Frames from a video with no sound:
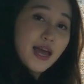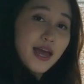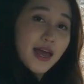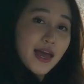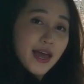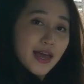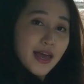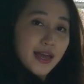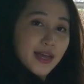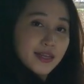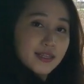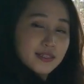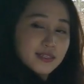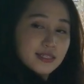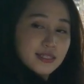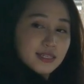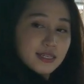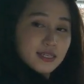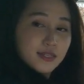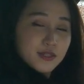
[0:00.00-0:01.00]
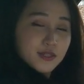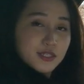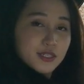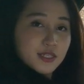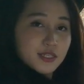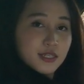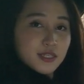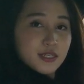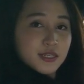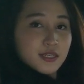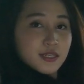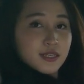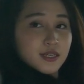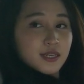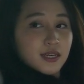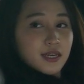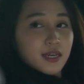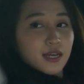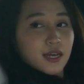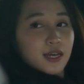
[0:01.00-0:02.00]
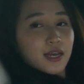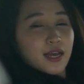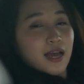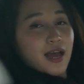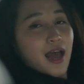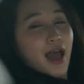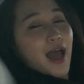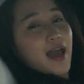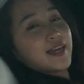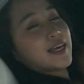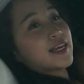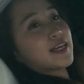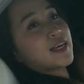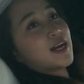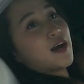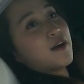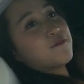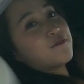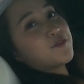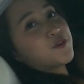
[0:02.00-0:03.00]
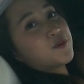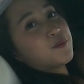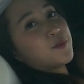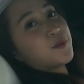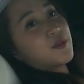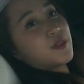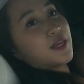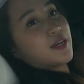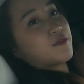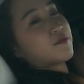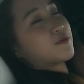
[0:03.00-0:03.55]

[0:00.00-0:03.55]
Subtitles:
and tilt, I can comfortably